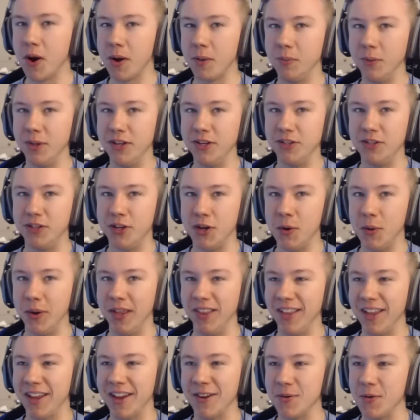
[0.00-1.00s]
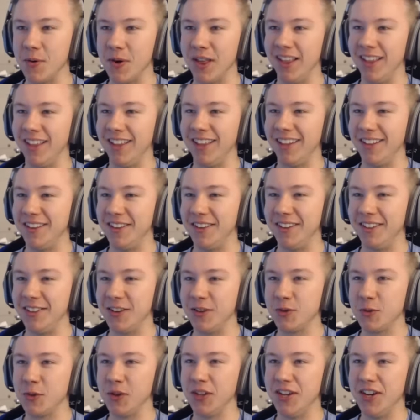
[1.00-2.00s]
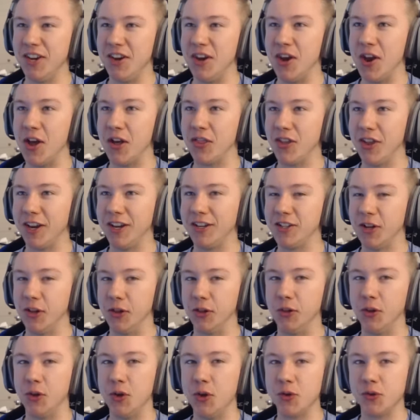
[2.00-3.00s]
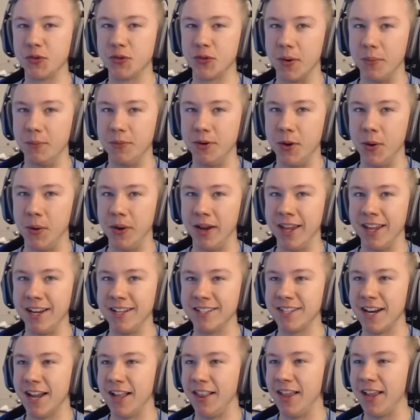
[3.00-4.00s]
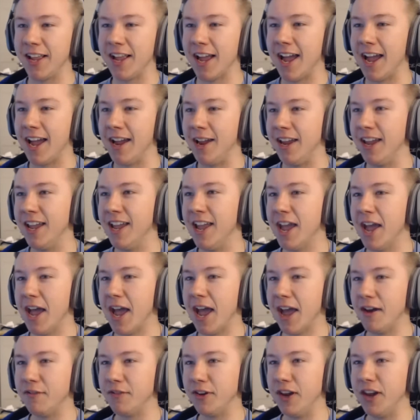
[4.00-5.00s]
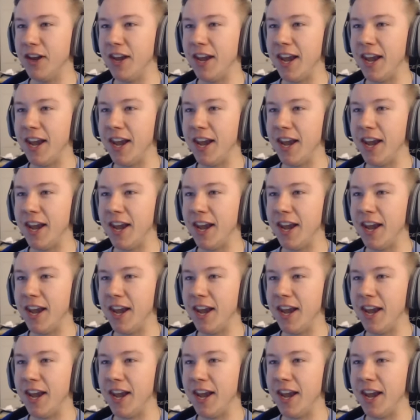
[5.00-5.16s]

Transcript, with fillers: probably do it. Like, there's really nothing to lose from doing it. It's not like I have a